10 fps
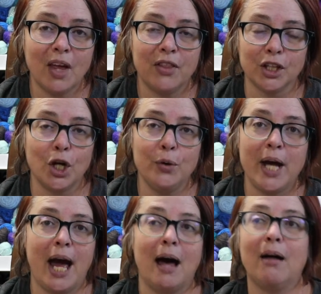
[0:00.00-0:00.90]

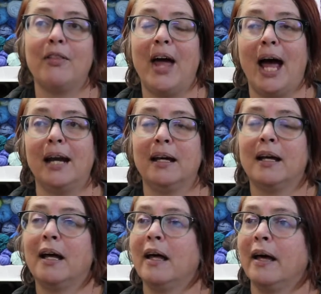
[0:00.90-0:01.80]
locale that
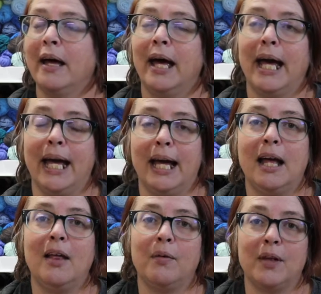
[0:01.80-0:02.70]

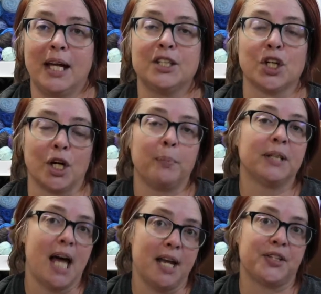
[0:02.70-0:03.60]
it took up a
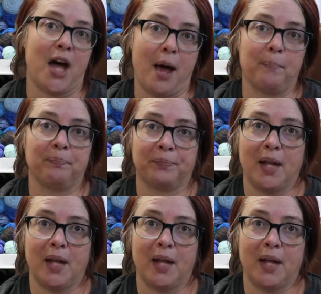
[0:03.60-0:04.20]
lot of time.